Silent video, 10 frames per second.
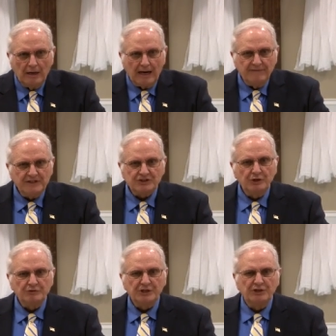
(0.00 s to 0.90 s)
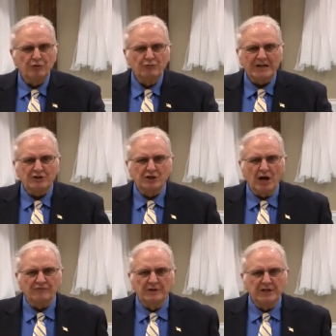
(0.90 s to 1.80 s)
And this goes in direct
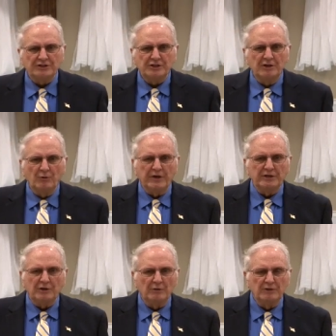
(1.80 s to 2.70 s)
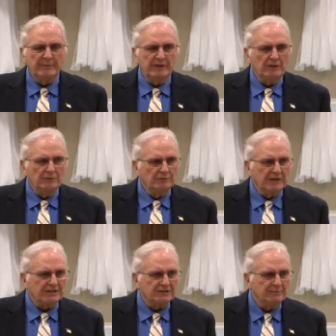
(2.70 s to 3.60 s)
contradiction to what he told them in the Old
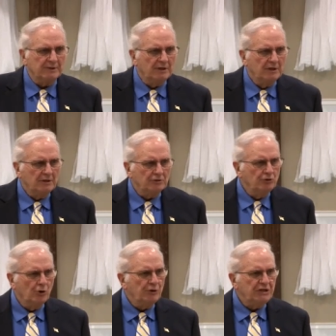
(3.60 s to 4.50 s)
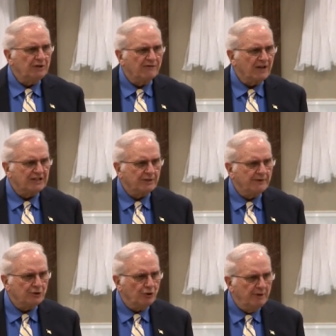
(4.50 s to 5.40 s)
Testament. You don't eat the flesh
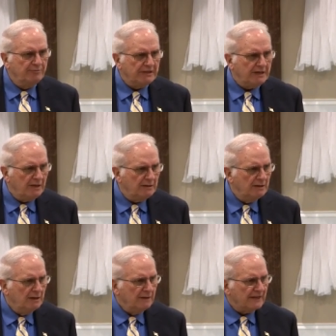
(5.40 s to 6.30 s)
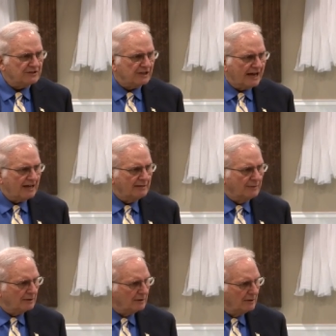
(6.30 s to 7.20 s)
of a human being, that's a
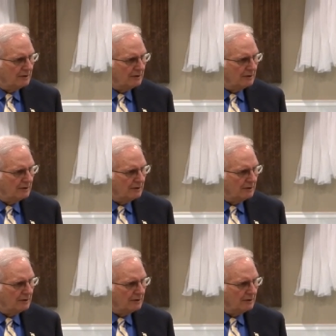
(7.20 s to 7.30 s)
cannibal.